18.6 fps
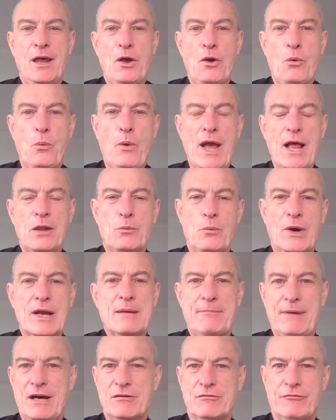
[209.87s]
Well, what
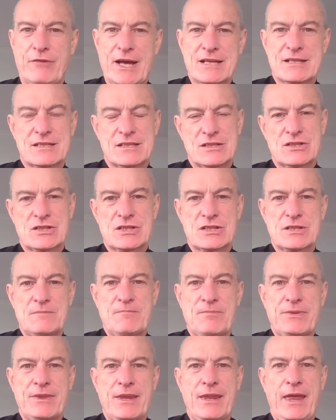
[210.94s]
about vices?
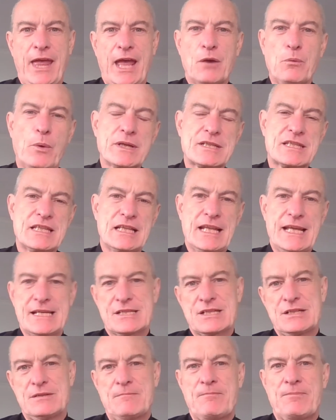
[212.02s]
And what's the
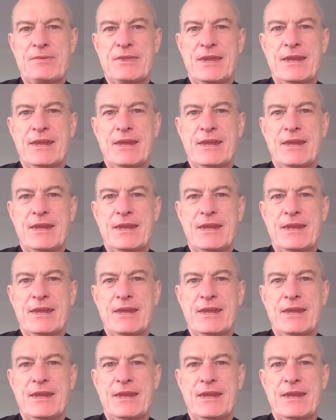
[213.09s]
lesson?